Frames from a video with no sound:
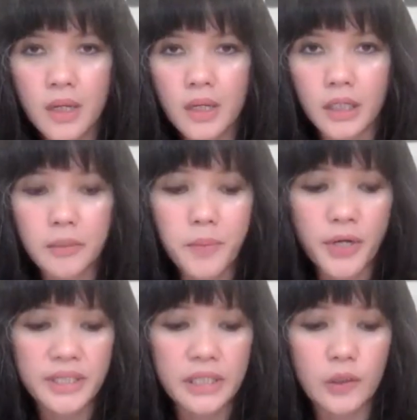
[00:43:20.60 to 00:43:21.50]
In
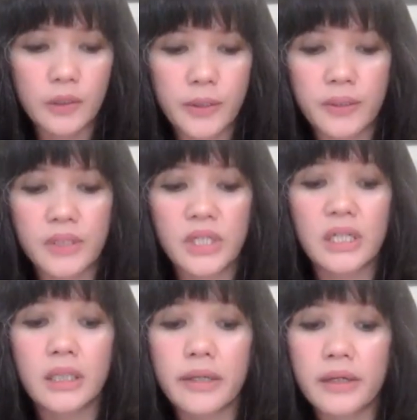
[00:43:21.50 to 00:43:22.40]
particular,
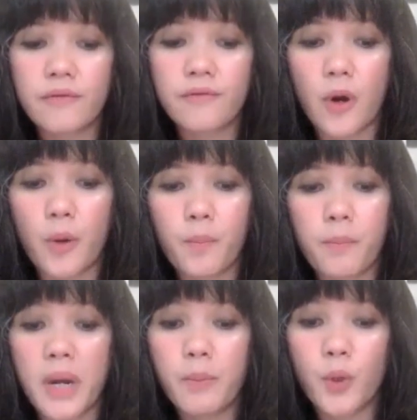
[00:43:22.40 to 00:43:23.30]
she learned
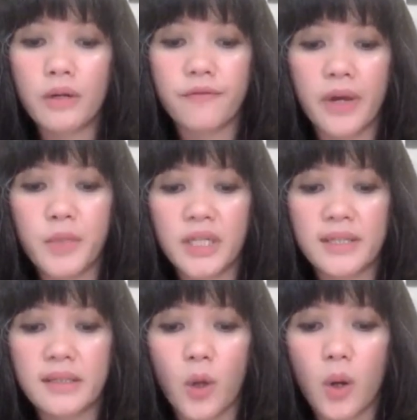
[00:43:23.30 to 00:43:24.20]
from Papuan
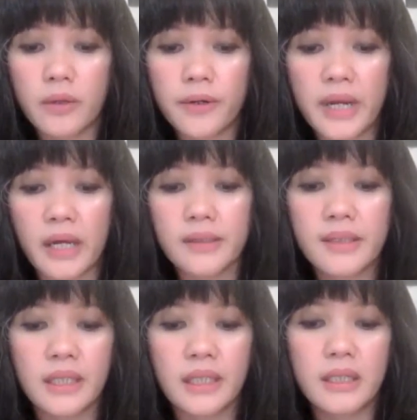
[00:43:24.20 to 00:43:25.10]
feminist scholar
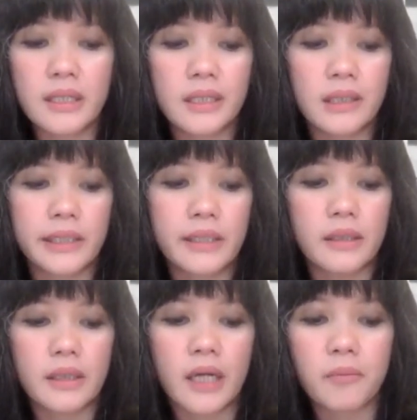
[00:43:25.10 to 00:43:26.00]
Elstineke
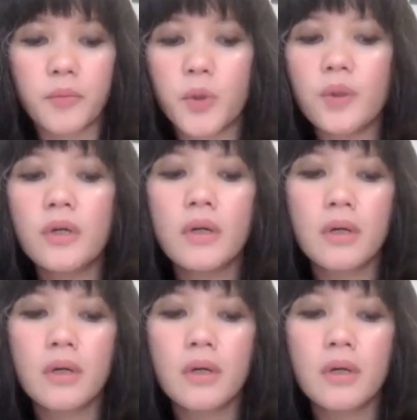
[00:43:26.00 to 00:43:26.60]
Rike Katmo,